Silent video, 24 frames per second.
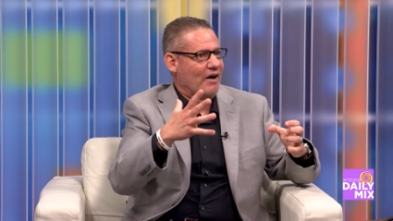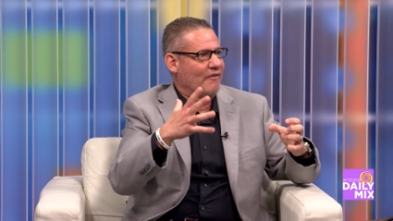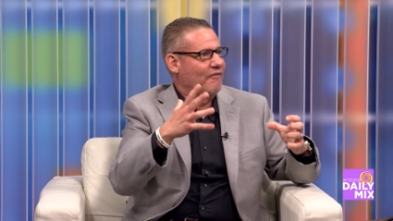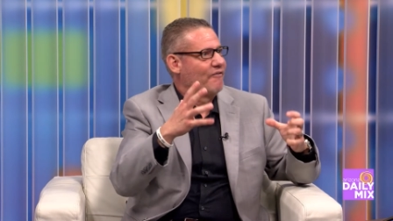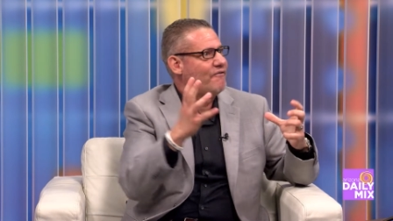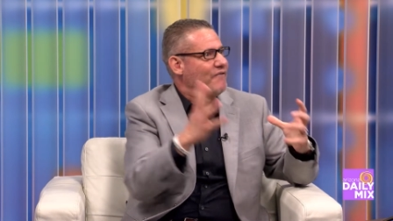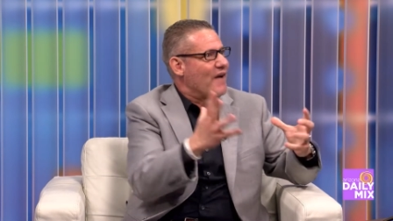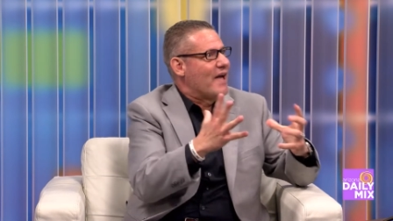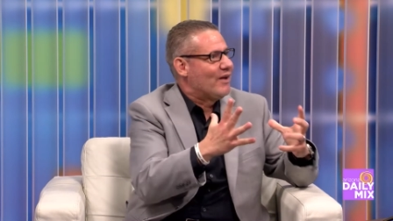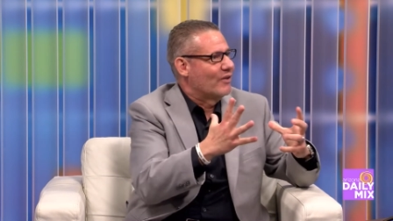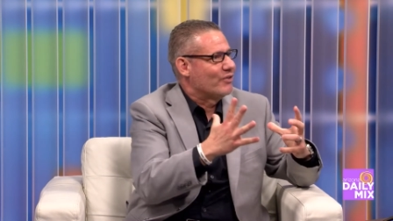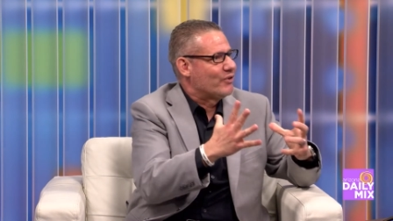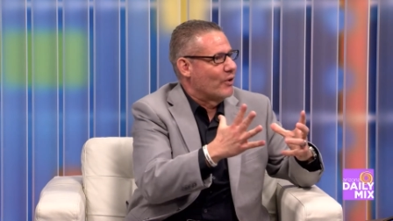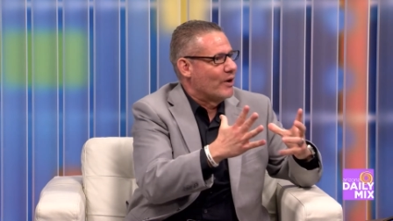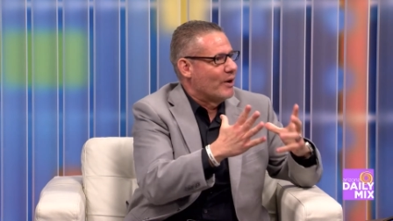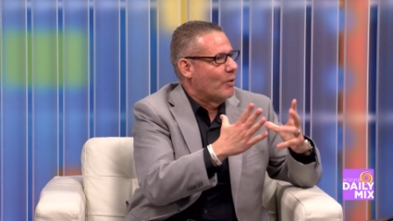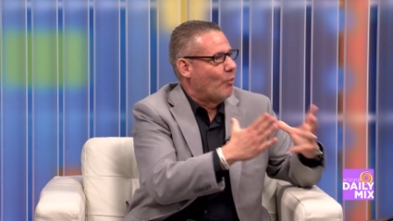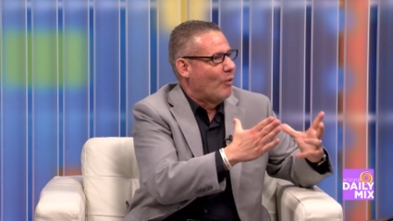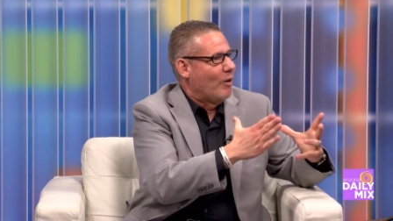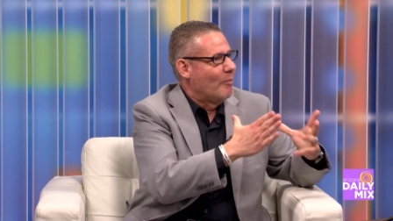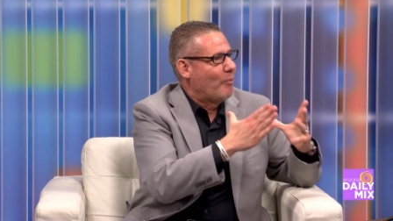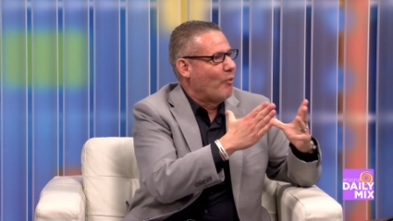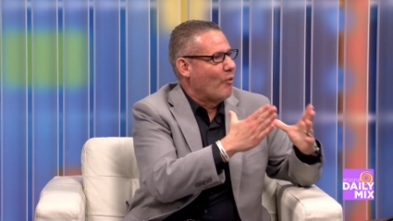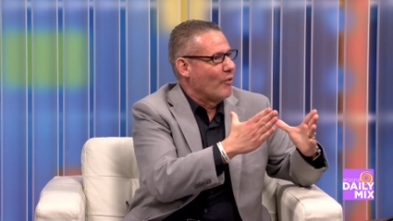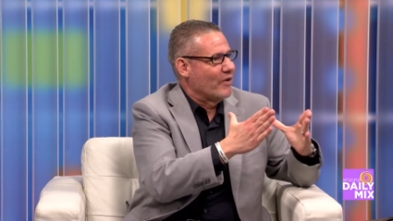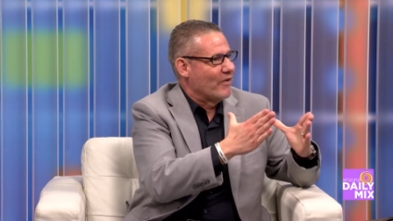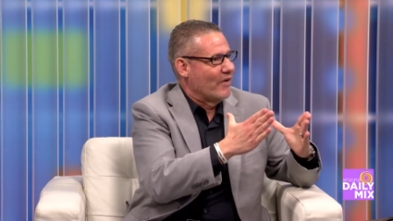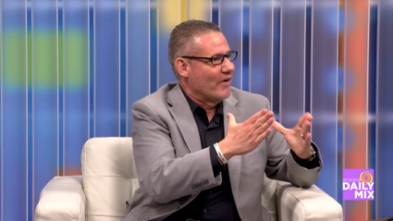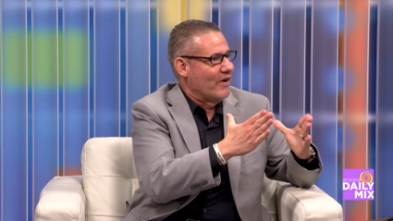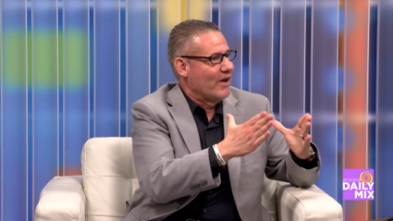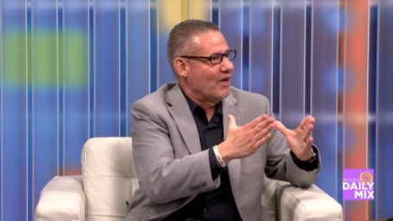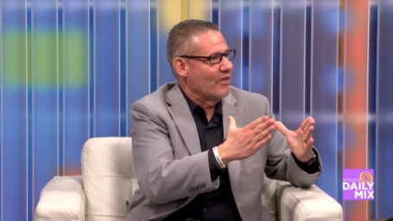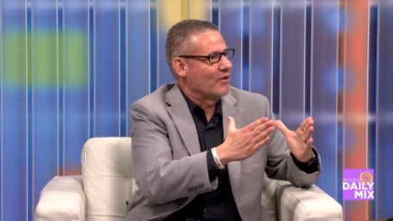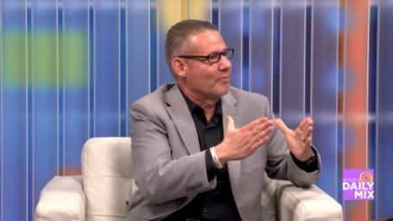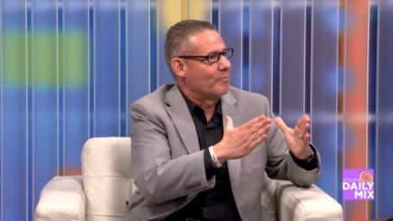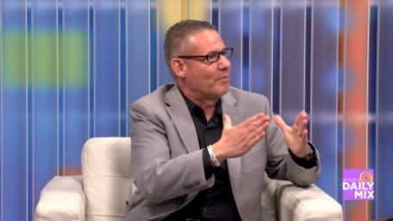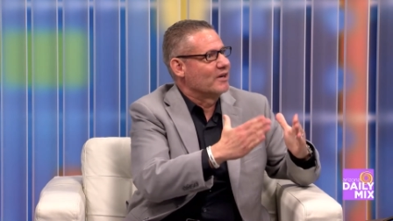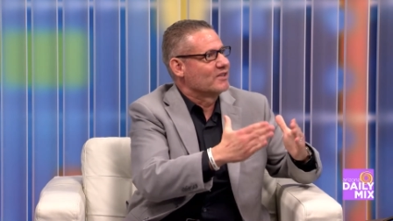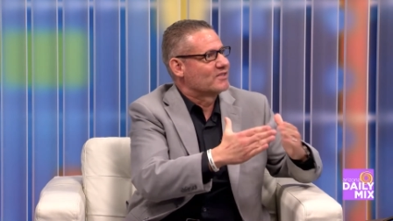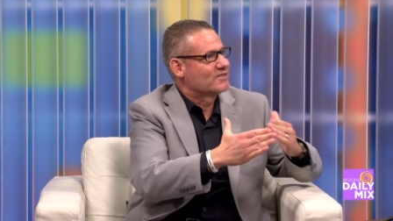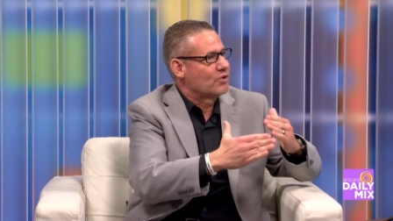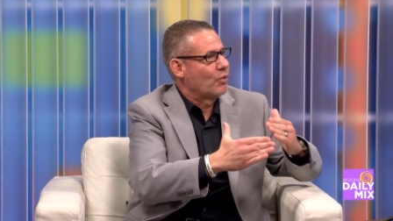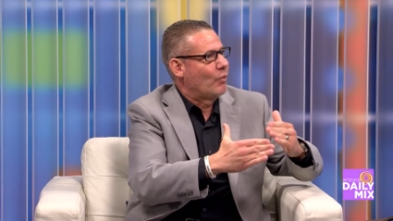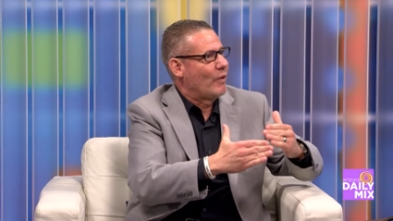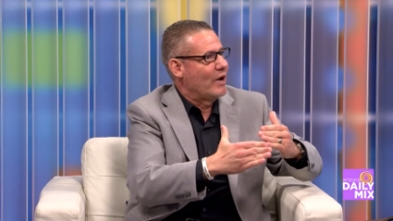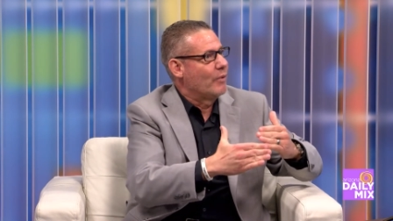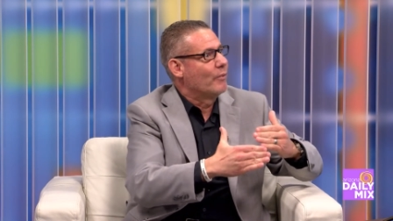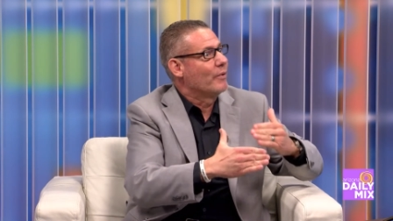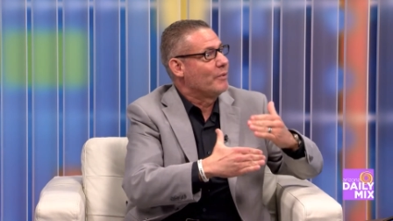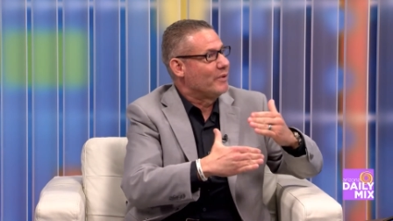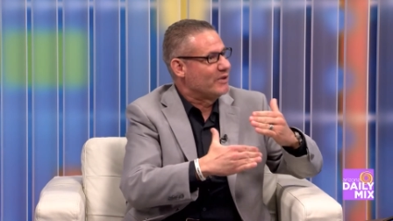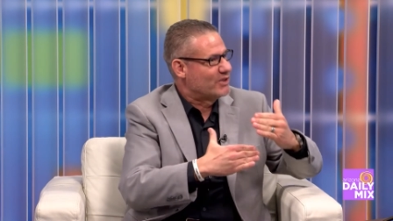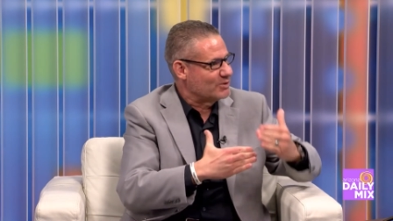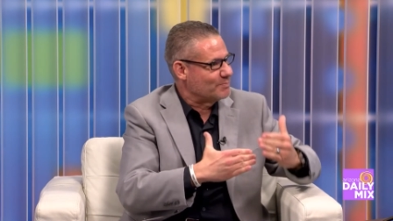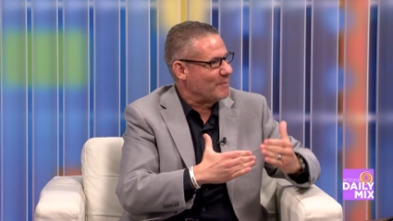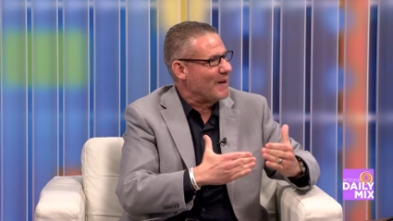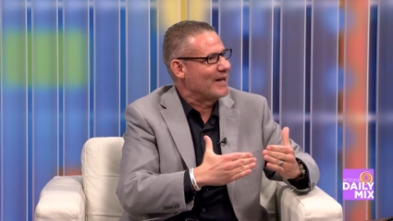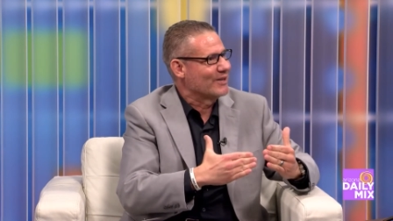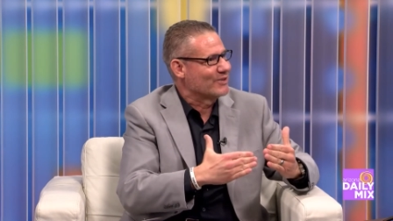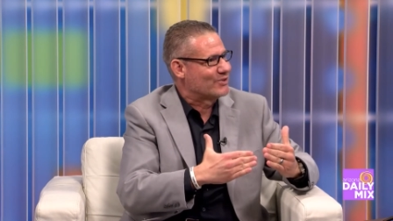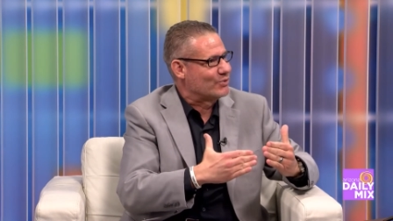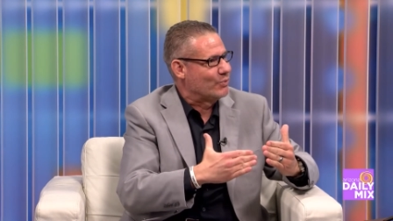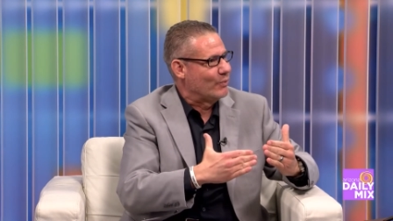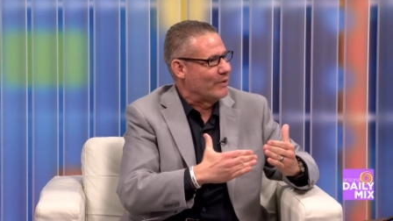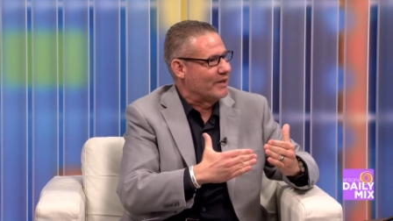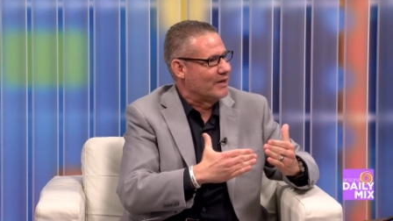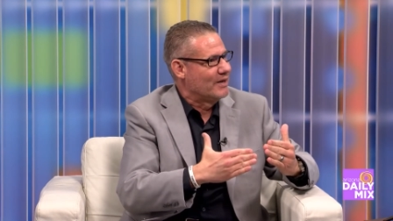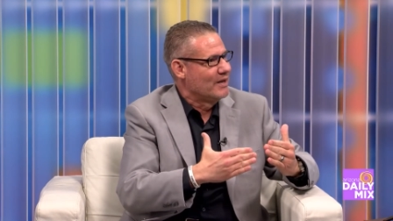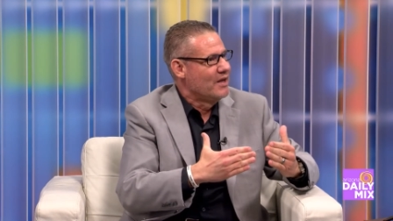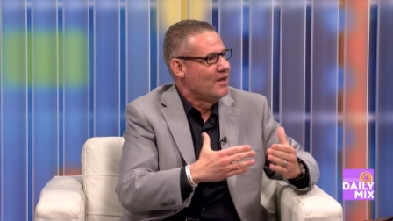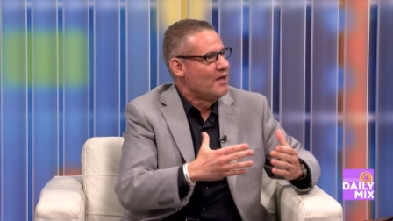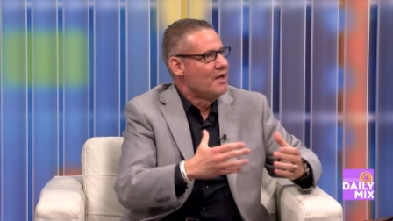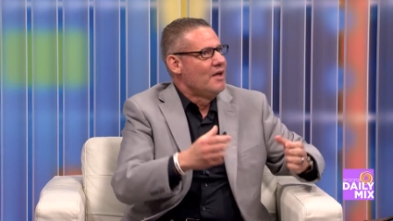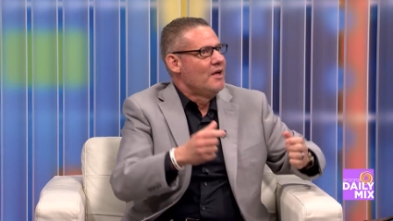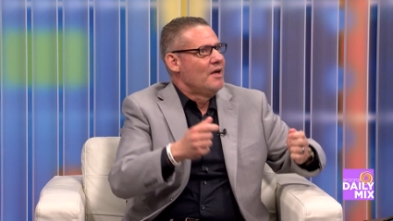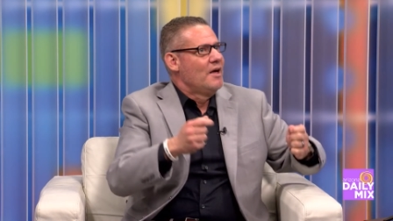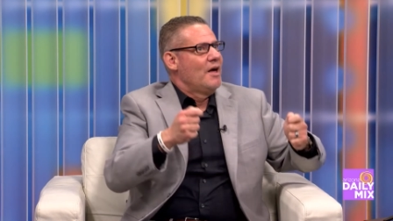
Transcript: of, failure at one point or another, but it's the way we respond to it.